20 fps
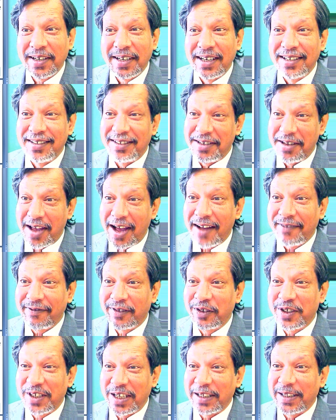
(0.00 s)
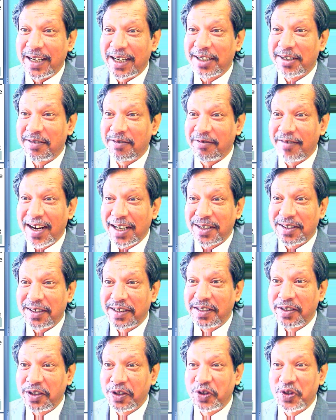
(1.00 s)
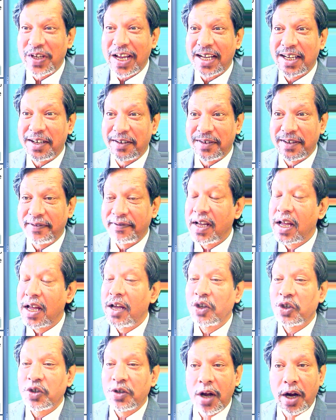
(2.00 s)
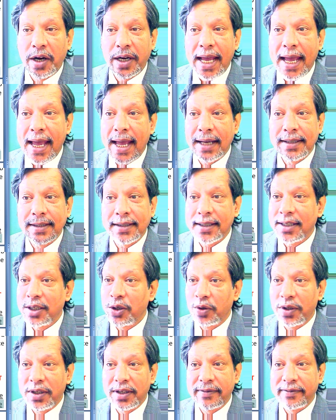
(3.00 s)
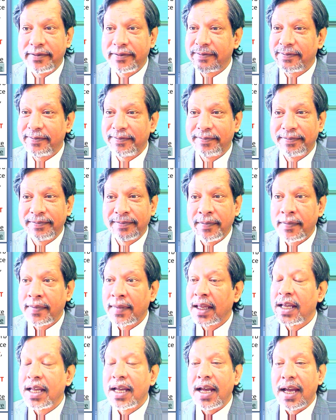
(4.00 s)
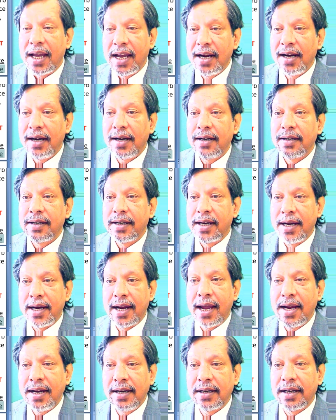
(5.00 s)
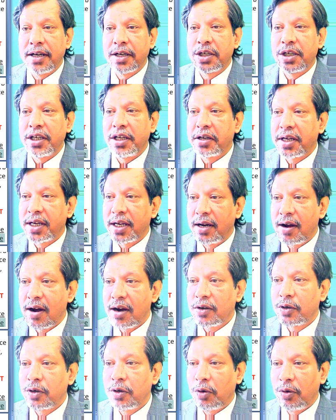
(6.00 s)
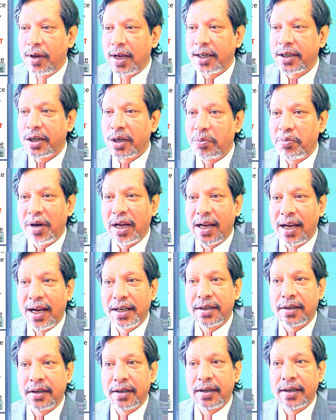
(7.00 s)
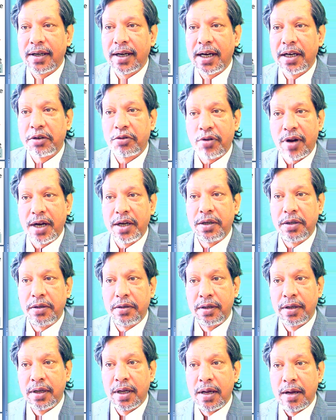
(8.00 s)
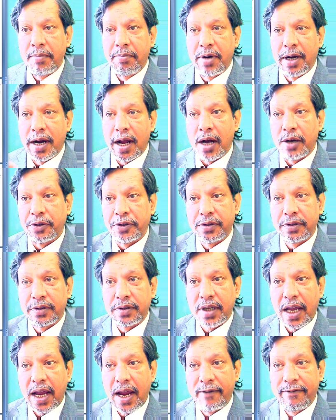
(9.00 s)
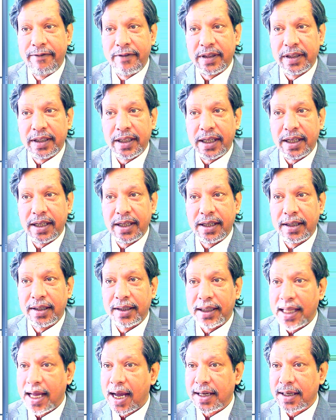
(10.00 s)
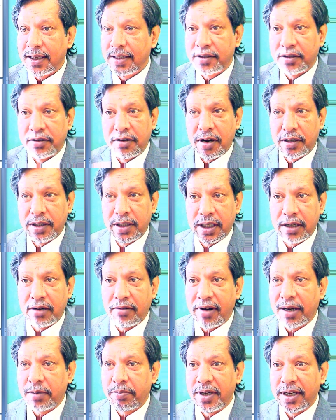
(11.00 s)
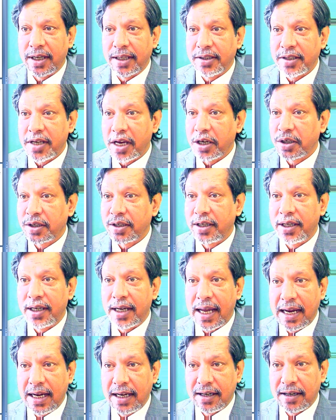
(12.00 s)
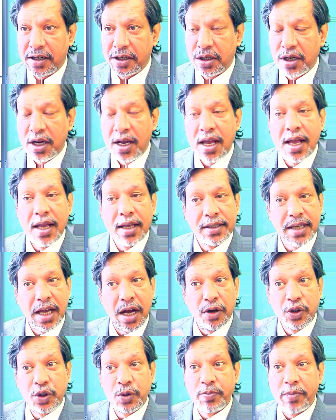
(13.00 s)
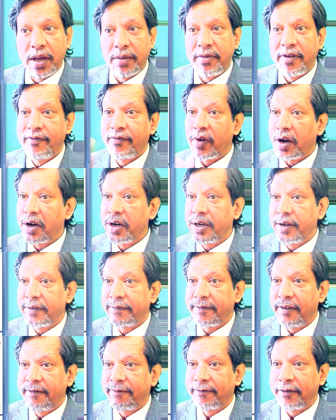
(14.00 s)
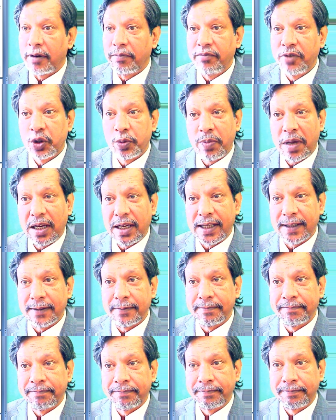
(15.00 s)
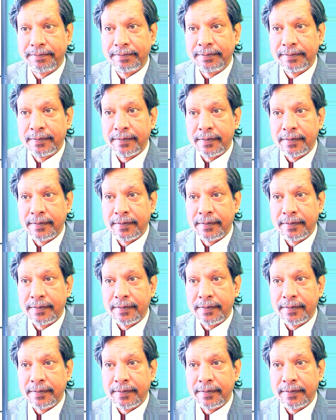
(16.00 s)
Right? You have to say that correctly. Executive. It's not executive. In English, you cannot go letter by letter and try to pronounce everything. That is not the correct pronunciation in English. Sounds may be very different from spelling.